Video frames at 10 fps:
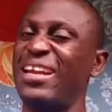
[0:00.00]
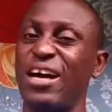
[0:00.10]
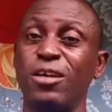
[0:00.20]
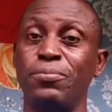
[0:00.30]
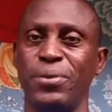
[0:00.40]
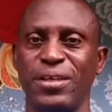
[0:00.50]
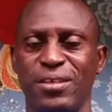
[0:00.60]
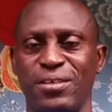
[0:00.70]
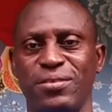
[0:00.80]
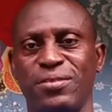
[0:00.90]
an
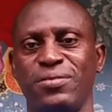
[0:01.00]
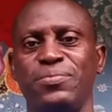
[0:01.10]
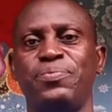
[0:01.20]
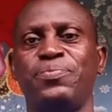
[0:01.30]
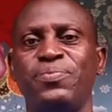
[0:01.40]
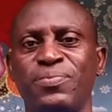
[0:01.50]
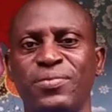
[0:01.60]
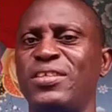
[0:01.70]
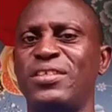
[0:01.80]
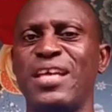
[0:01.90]
outbreak.
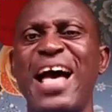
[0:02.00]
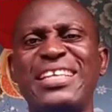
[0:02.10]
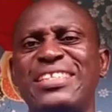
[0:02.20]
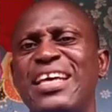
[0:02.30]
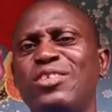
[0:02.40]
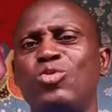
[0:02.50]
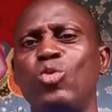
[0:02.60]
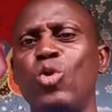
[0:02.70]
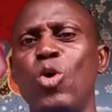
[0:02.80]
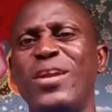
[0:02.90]
Its access to
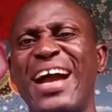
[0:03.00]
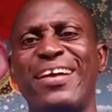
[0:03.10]
loan